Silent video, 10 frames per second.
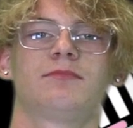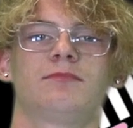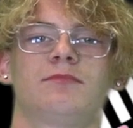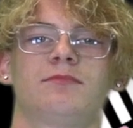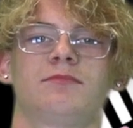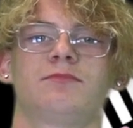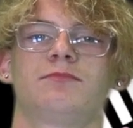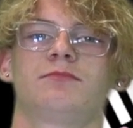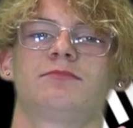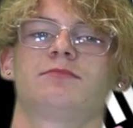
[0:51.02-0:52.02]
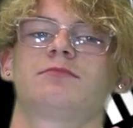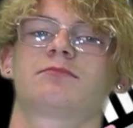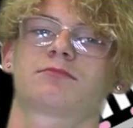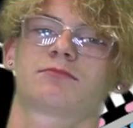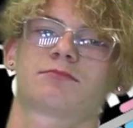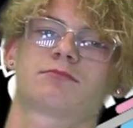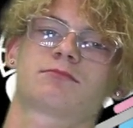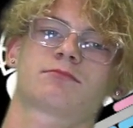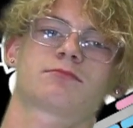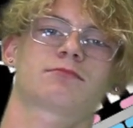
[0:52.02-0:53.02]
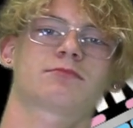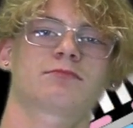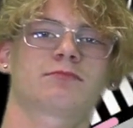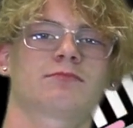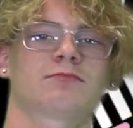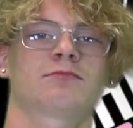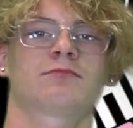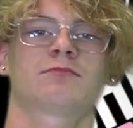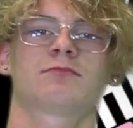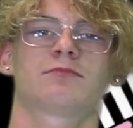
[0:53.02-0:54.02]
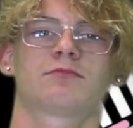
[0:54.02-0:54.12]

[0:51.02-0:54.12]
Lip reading: The person shown says nothing.